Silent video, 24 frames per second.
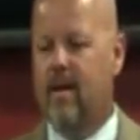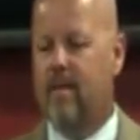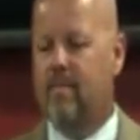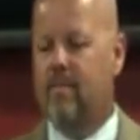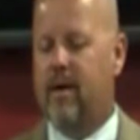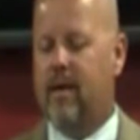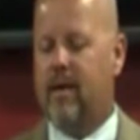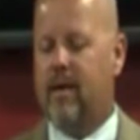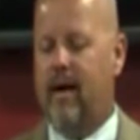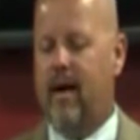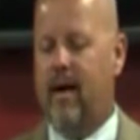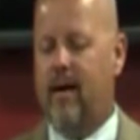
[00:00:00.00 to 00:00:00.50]

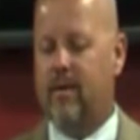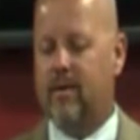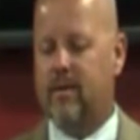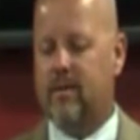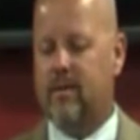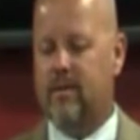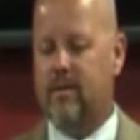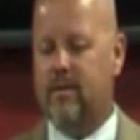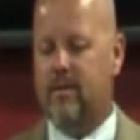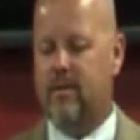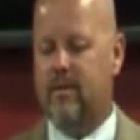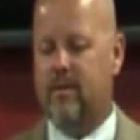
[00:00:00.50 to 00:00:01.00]
Because,
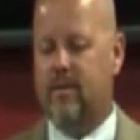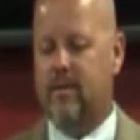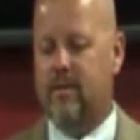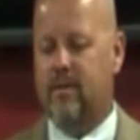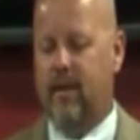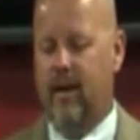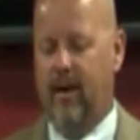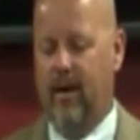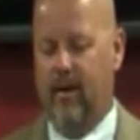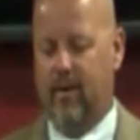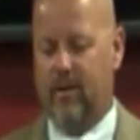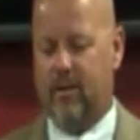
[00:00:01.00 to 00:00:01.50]

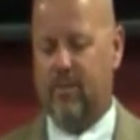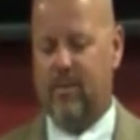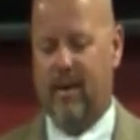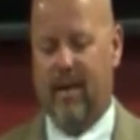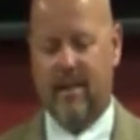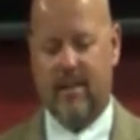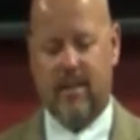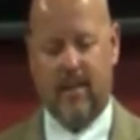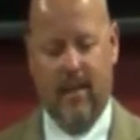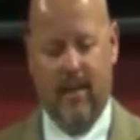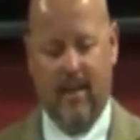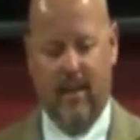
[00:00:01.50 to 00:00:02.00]
you know,
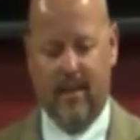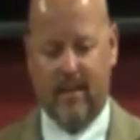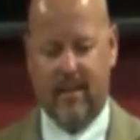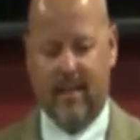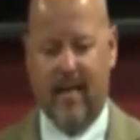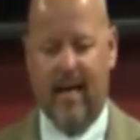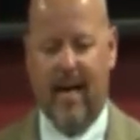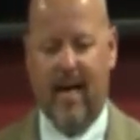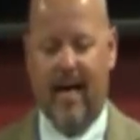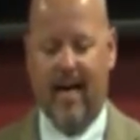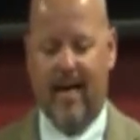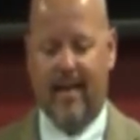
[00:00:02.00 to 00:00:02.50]
especially us
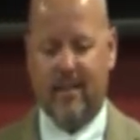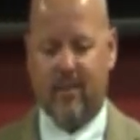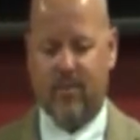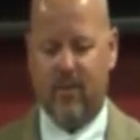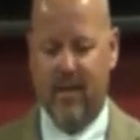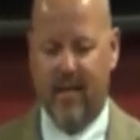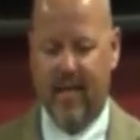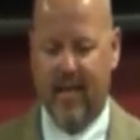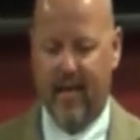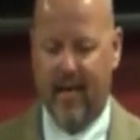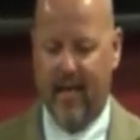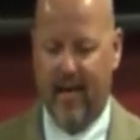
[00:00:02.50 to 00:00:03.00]
guys,
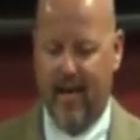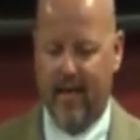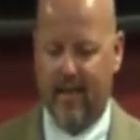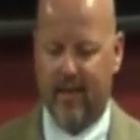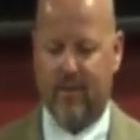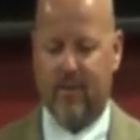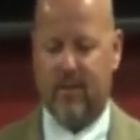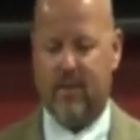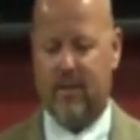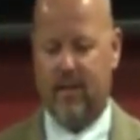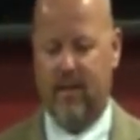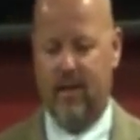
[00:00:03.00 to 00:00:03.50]
we can
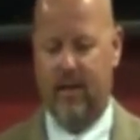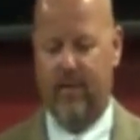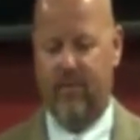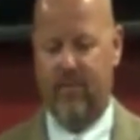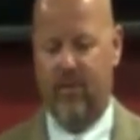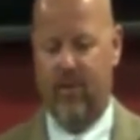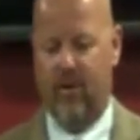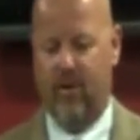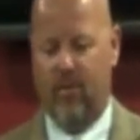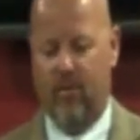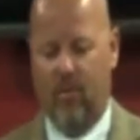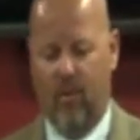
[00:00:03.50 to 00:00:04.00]
handle stuff
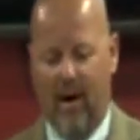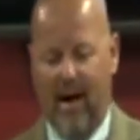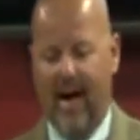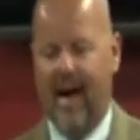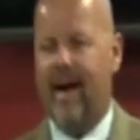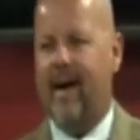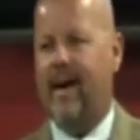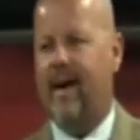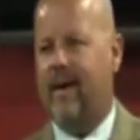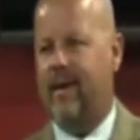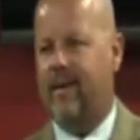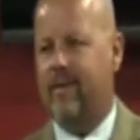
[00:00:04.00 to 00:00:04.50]
for a
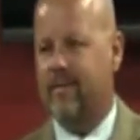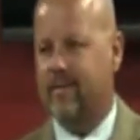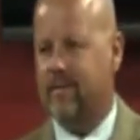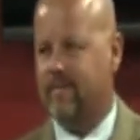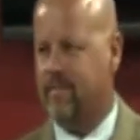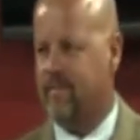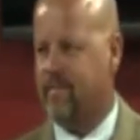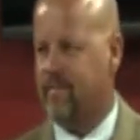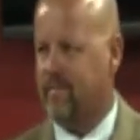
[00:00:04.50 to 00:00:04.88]
while.